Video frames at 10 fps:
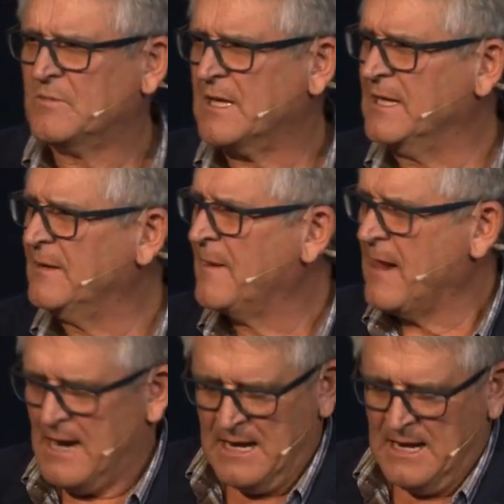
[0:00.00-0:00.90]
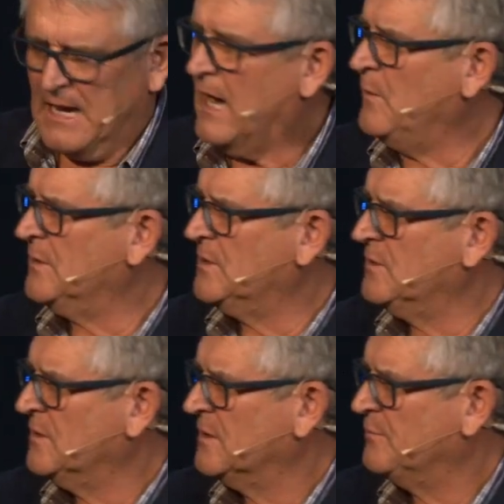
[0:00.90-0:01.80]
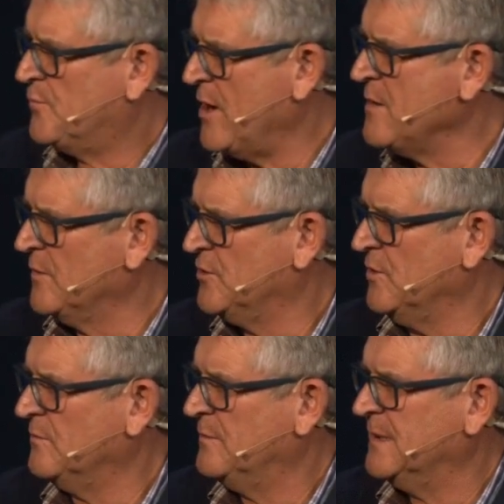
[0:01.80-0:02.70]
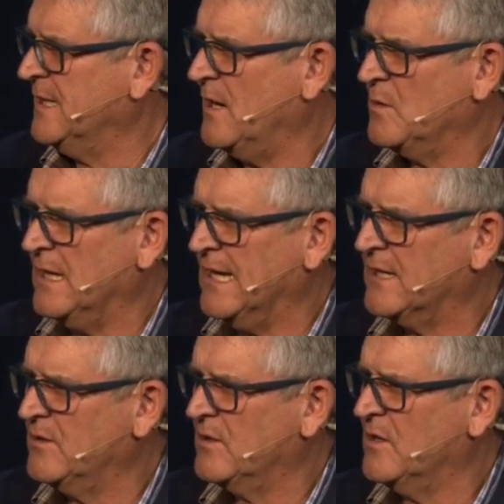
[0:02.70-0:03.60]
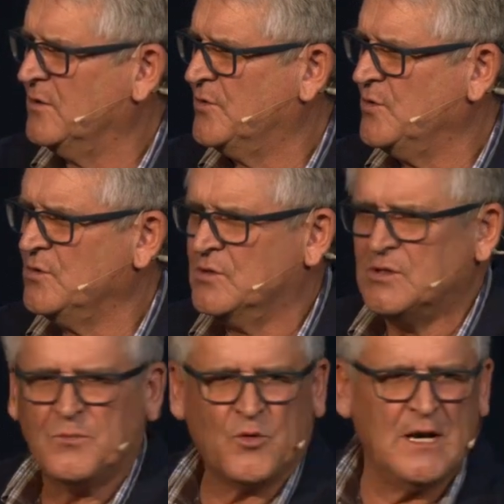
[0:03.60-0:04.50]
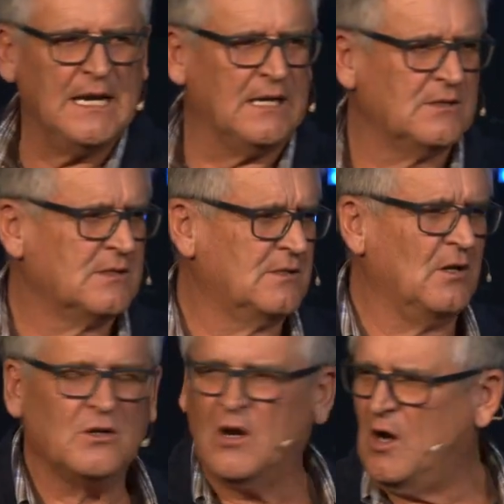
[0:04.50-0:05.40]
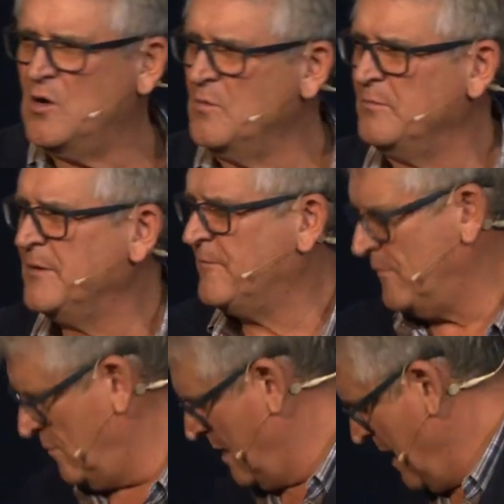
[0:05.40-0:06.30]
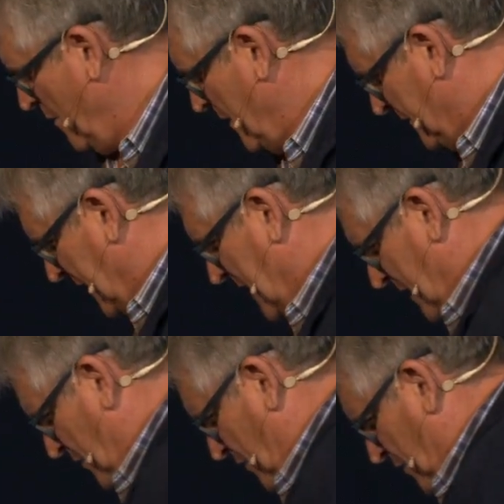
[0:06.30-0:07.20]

Okay? I want to pray with you, but then I would like you to go through to the prayer lounge. Don't go home before we have taken you